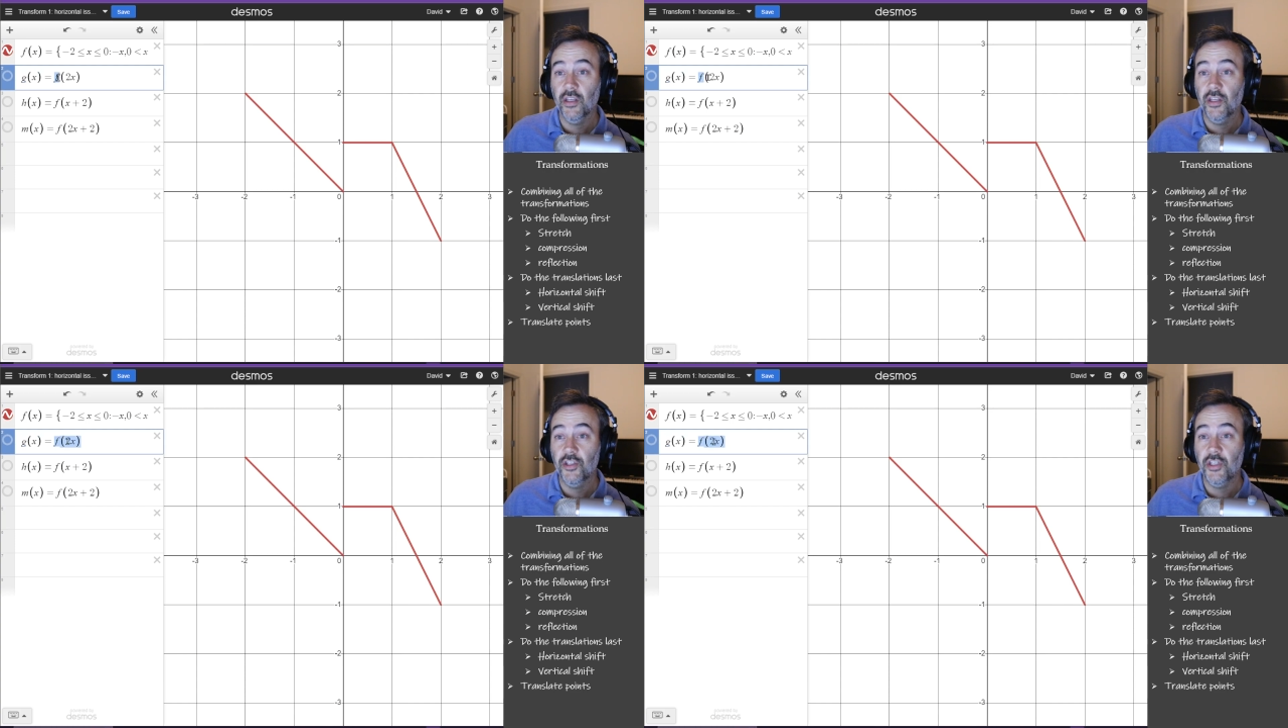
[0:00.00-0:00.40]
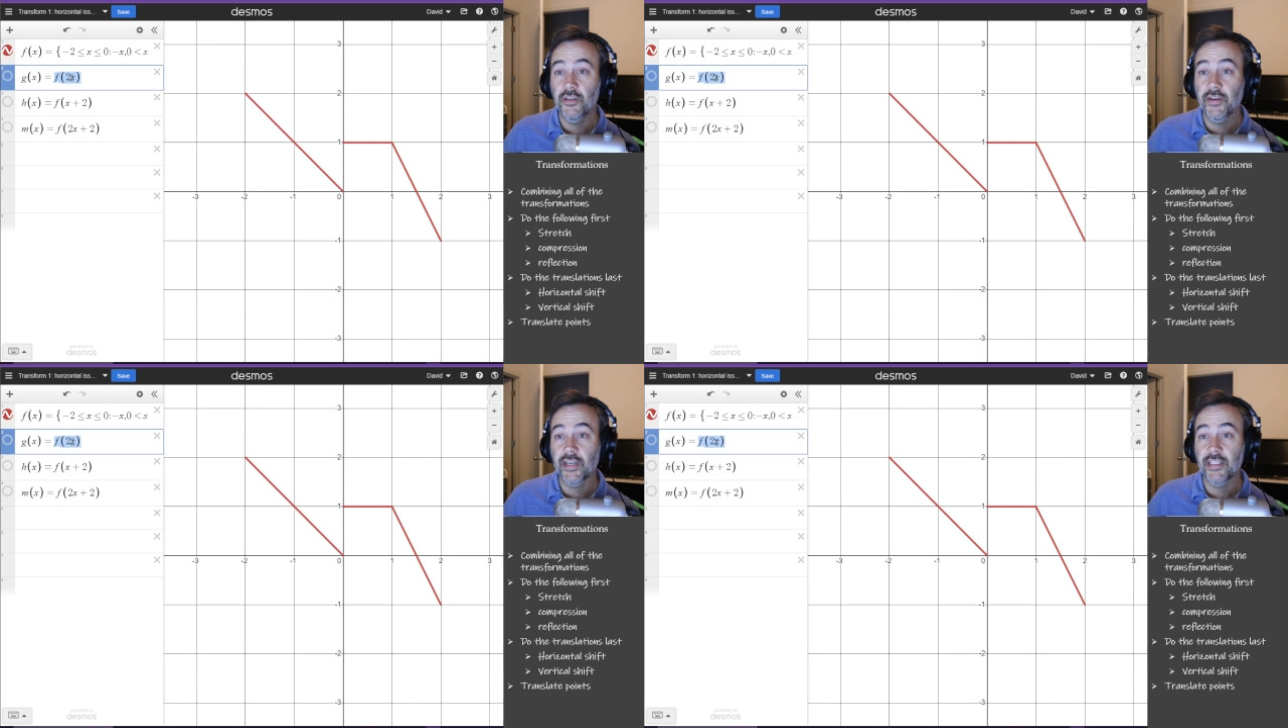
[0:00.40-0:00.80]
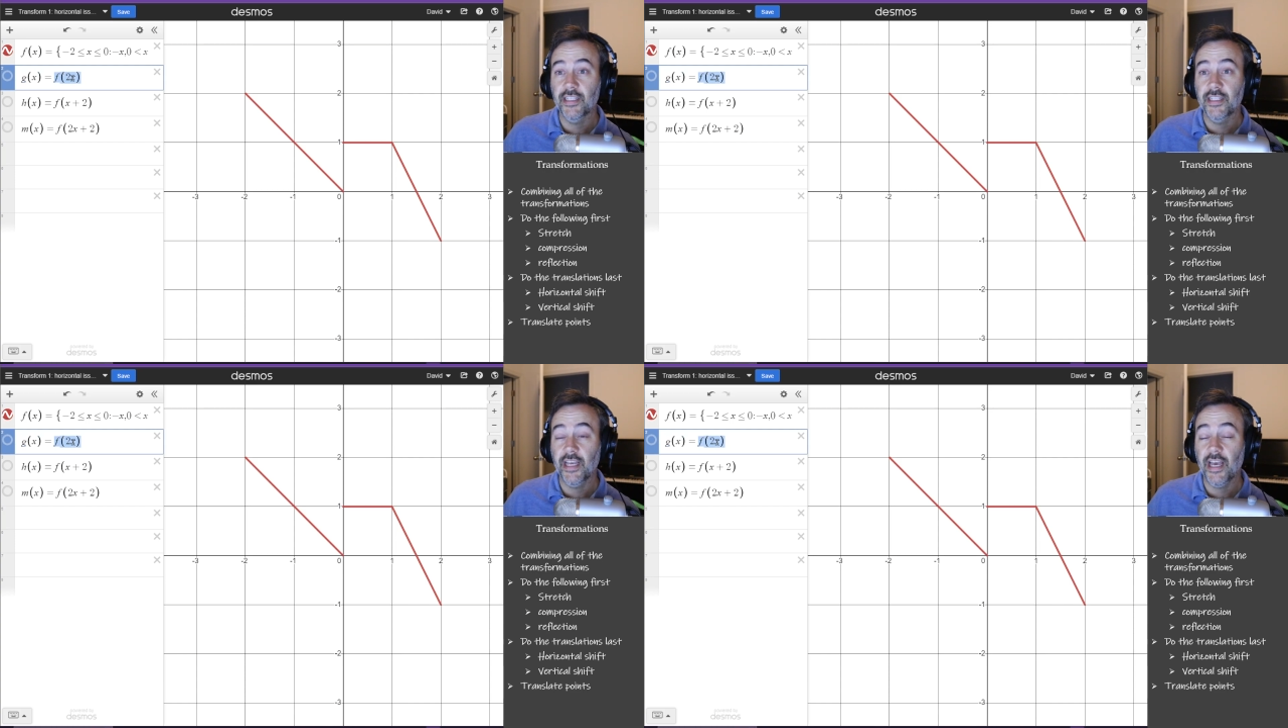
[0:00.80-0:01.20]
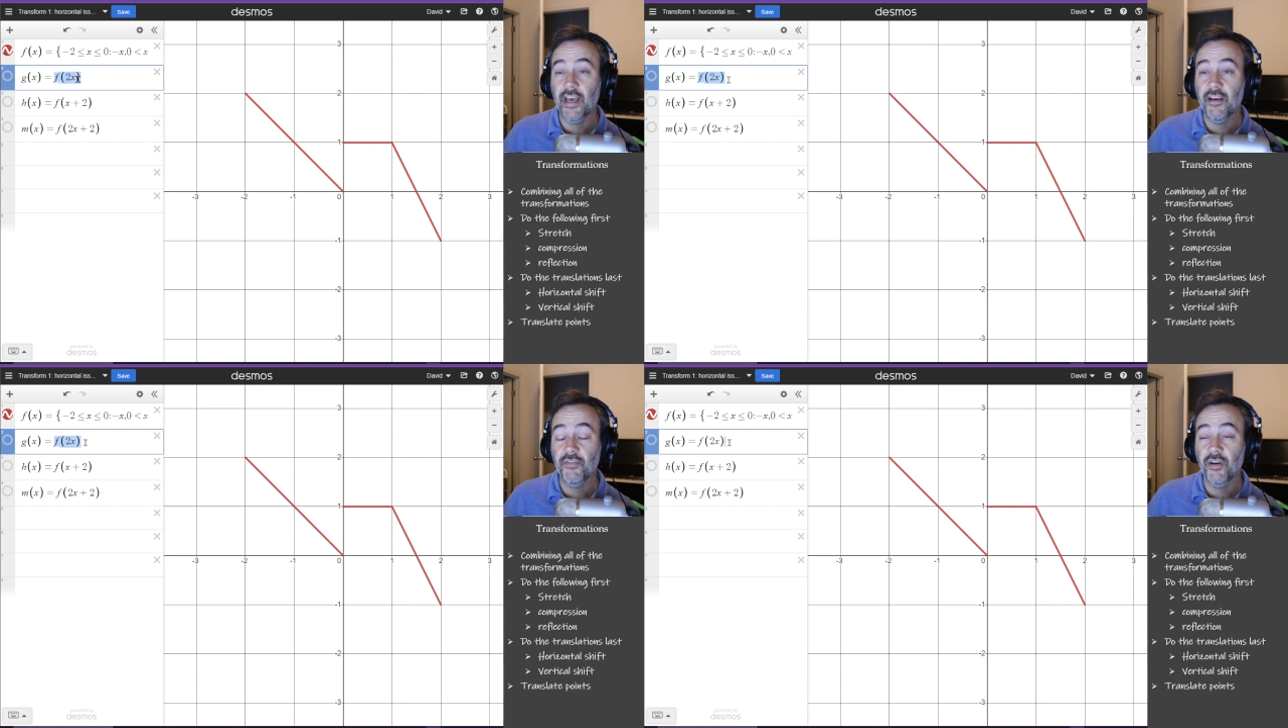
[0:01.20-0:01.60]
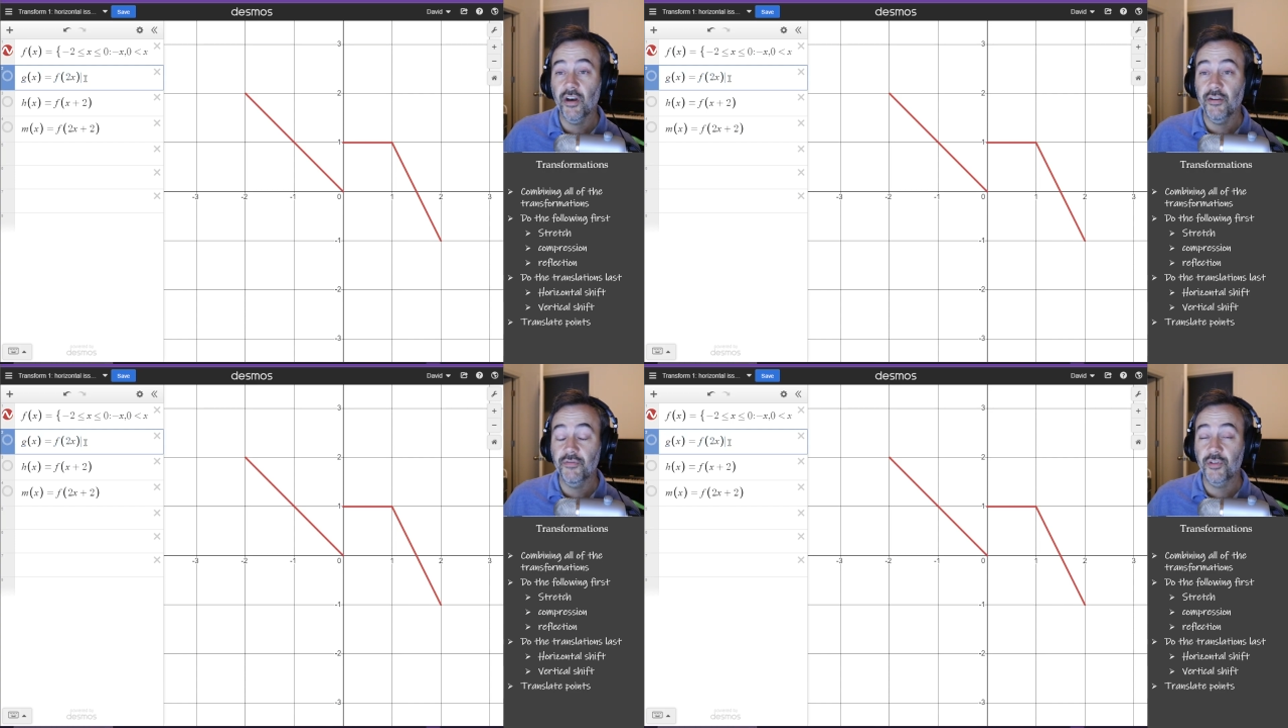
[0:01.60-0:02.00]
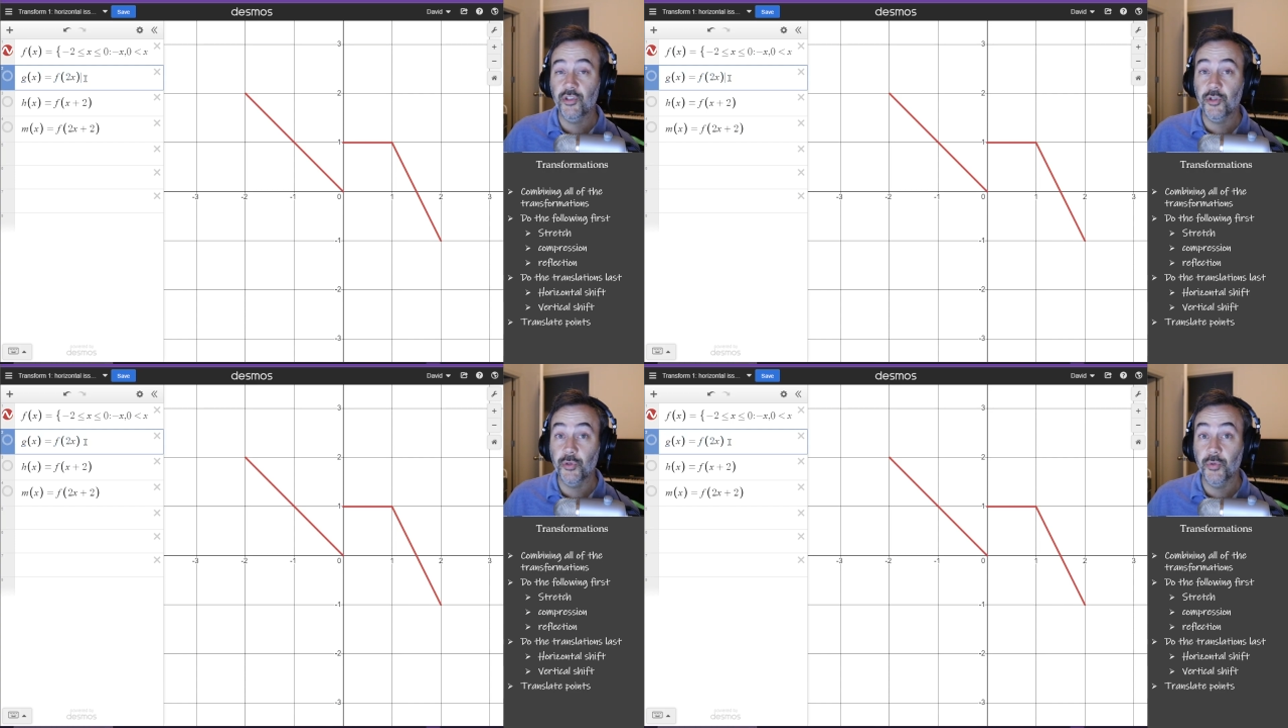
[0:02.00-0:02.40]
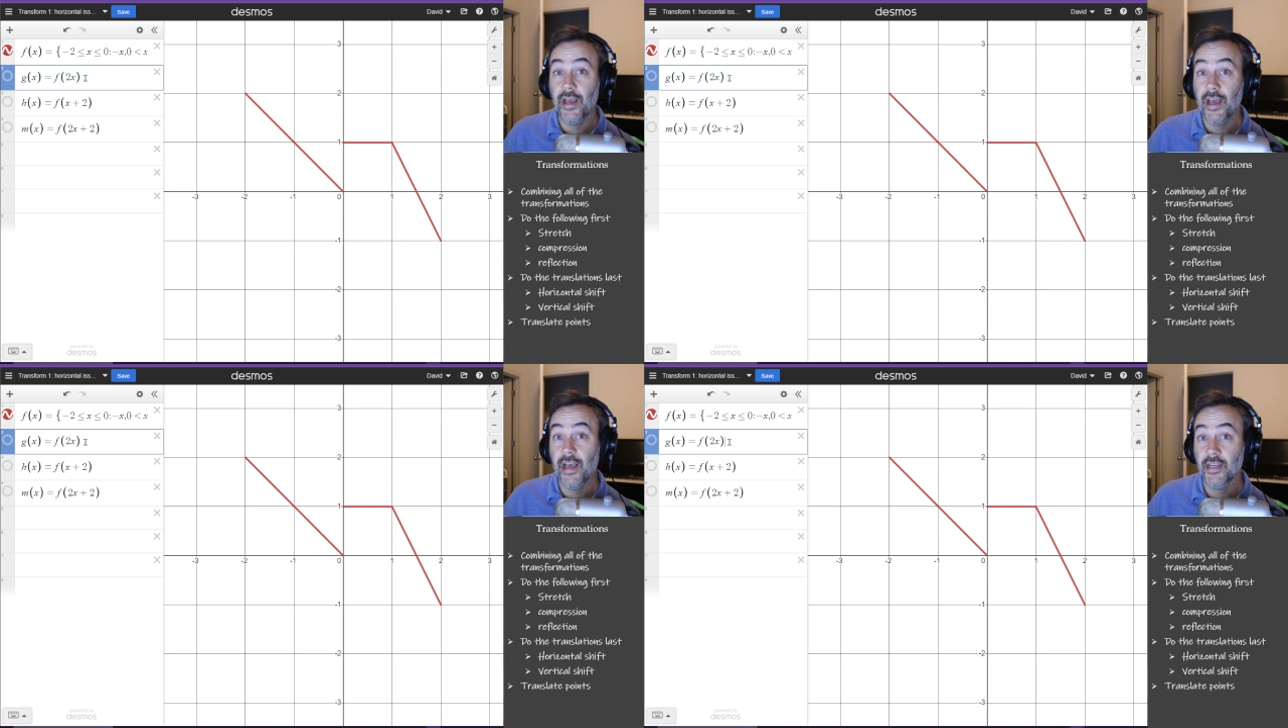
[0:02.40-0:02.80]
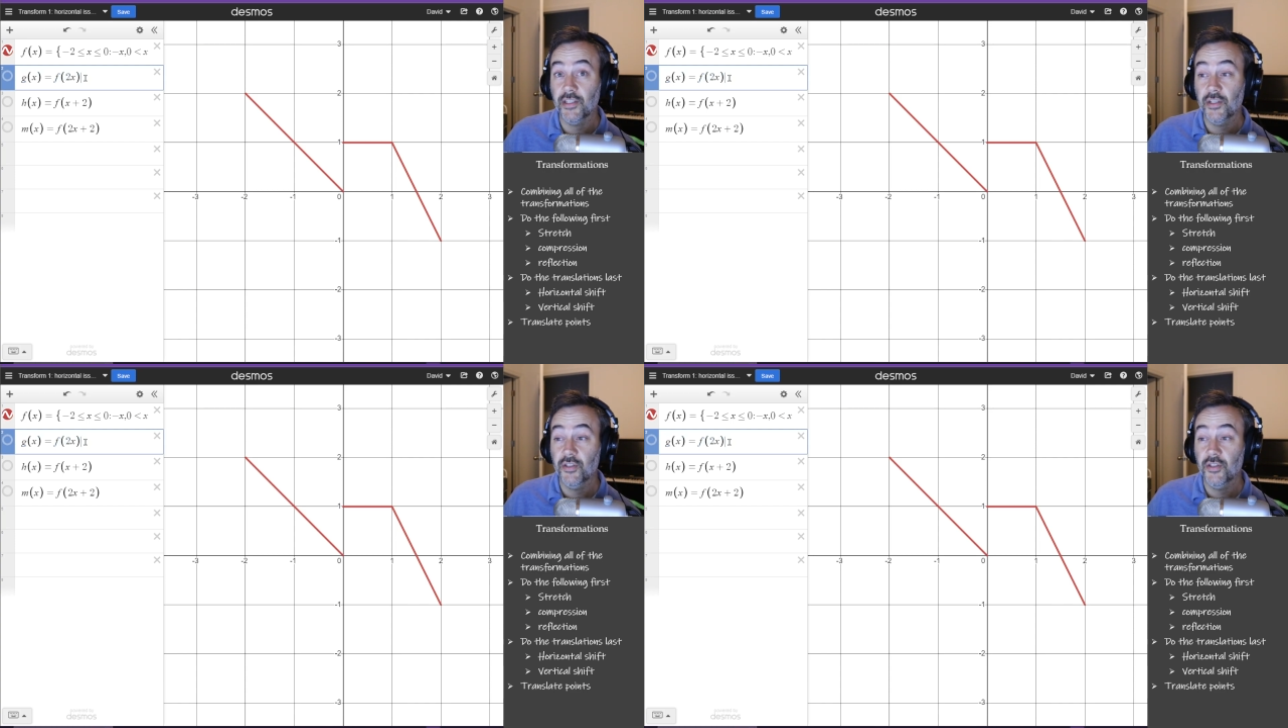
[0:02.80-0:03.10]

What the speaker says: G of x is f of 2x.